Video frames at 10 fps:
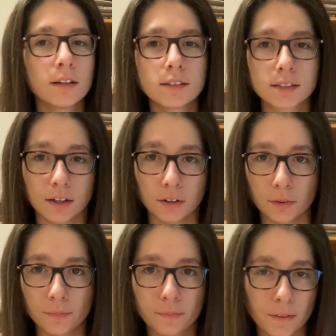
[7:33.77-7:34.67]

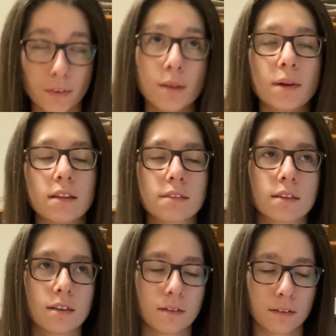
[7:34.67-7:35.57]
So if anybody's
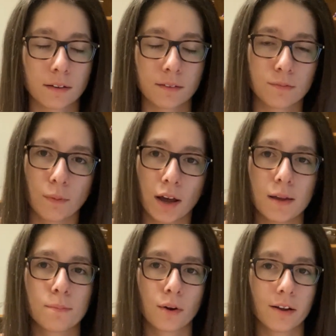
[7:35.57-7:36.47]
curious,
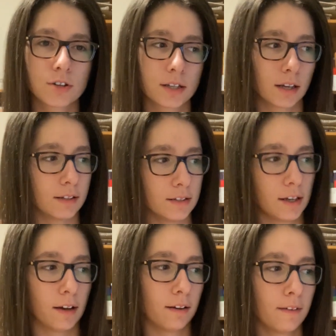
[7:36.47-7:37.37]
my project
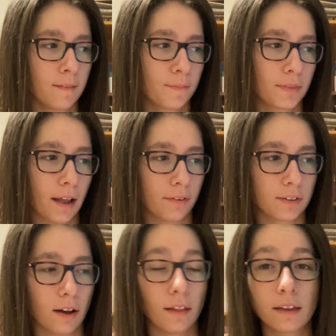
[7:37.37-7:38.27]
idea, I was
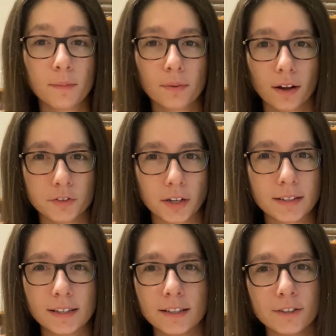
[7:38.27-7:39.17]
calling it Project
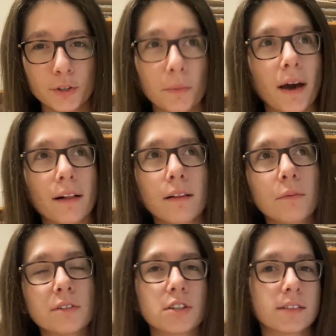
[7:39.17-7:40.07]
E2L,
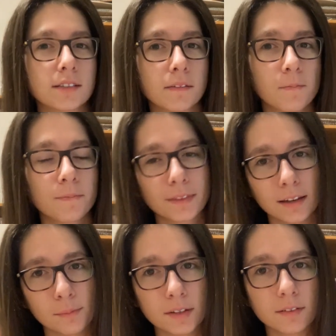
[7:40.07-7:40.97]
which is
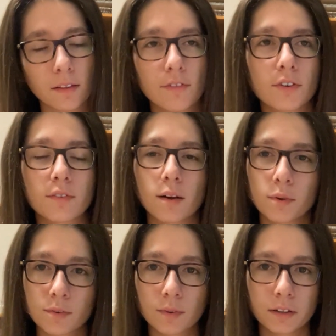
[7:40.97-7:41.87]
enemies to lovers. It
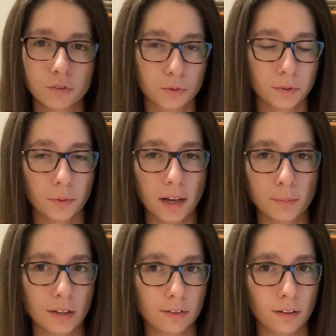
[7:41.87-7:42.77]
wasn't really true
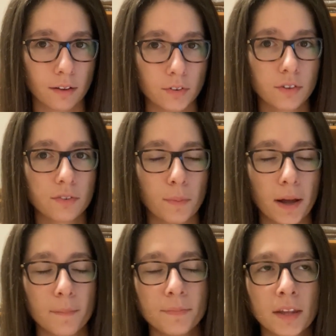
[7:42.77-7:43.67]
enemies to lovers, but